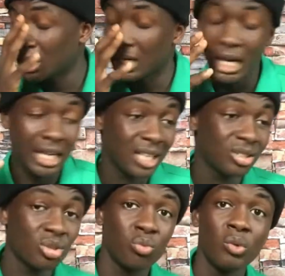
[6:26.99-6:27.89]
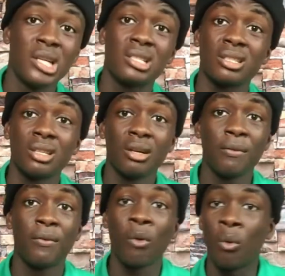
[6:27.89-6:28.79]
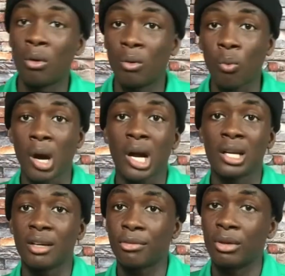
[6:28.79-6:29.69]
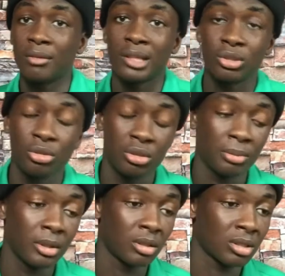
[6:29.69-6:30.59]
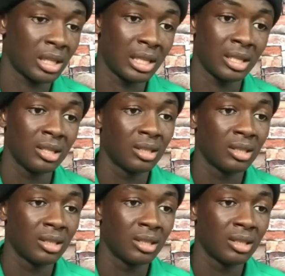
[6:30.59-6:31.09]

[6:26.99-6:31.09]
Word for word: I can't just wait for Wakanda Forever to drop, because like,